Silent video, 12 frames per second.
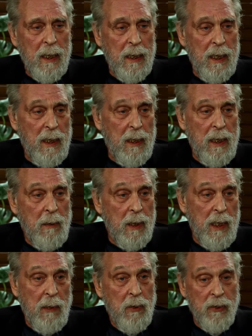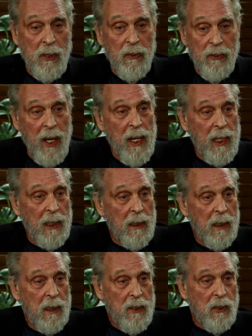he was
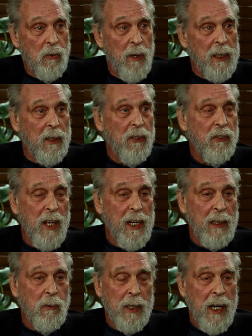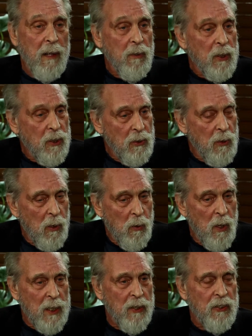insane. He just went insane. Whatever
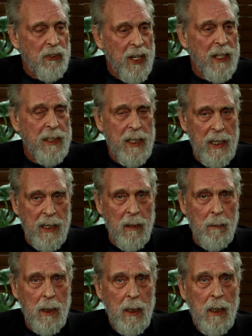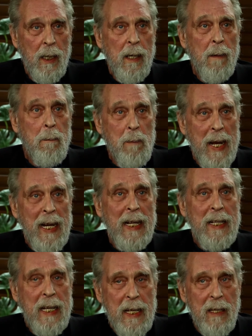201 said to him
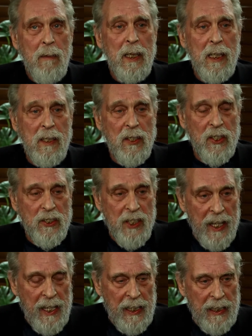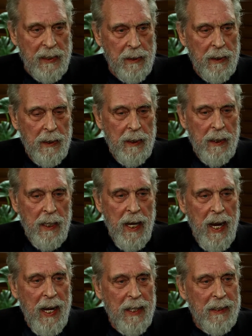made him insane.
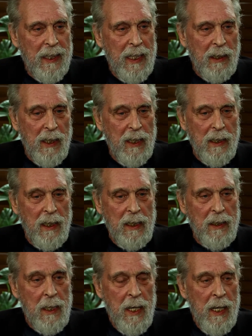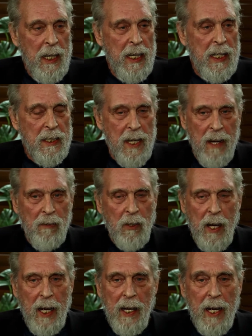And he
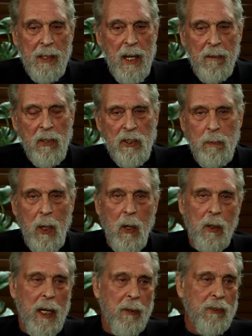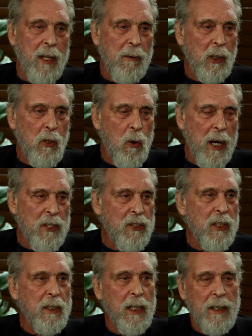never, I never spoke. I was never
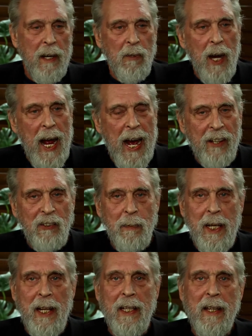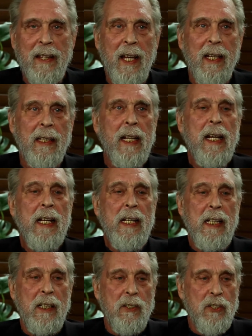questioned. I never asked me anything.
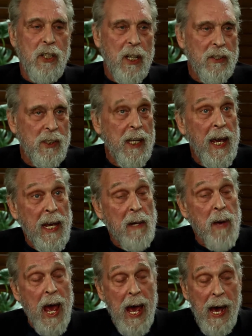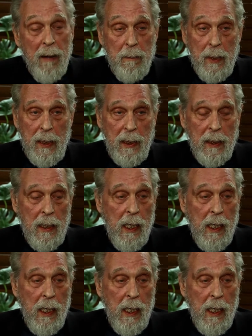He just came at me.